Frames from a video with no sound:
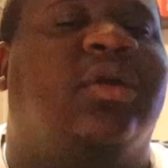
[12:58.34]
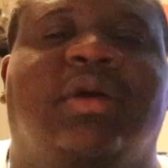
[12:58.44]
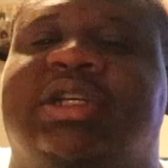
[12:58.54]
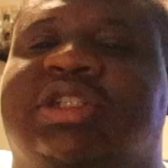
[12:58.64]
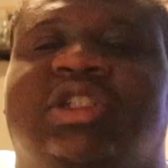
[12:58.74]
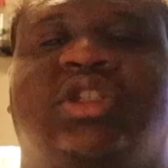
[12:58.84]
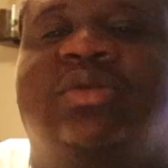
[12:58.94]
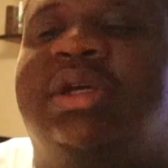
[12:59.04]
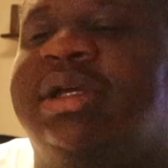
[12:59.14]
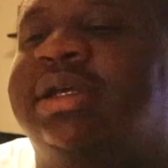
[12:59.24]
it's just
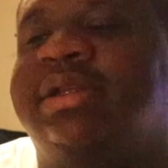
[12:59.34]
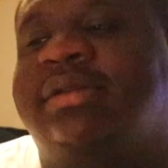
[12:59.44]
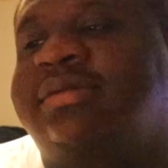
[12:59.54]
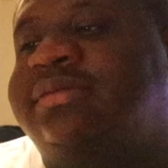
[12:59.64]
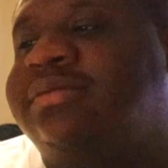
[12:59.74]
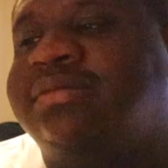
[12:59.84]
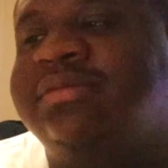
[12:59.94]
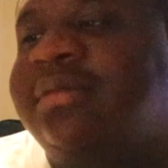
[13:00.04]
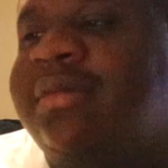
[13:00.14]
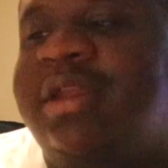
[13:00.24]
too good.
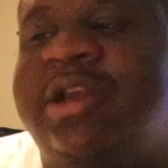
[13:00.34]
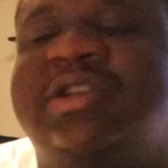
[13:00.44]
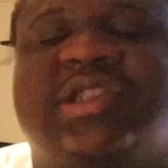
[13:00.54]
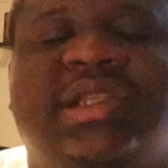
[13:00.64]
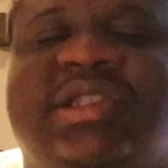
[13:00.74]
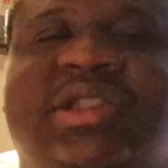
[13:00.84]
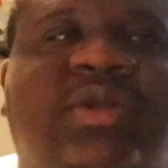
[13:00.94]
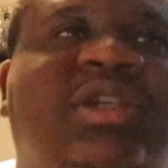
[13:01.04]
You just listen to it,